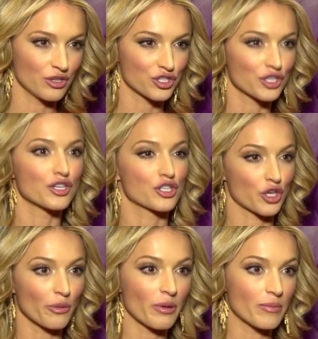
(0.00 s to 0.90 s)
You should
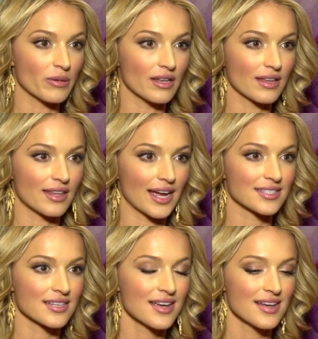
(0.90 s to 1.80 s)
show people
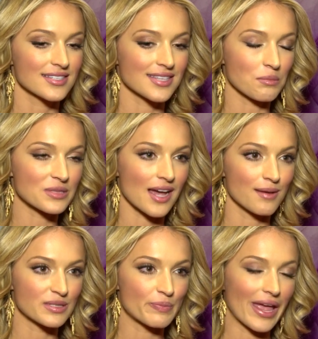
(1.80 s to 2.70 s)
that
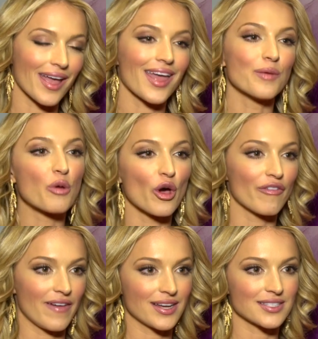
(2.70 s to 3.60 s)
sometimes being
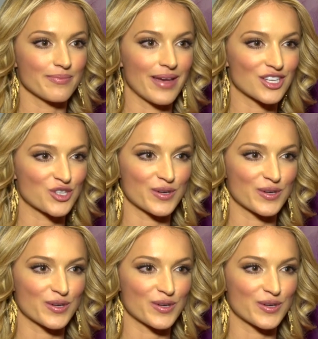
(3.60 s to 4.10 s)
imperfect makes you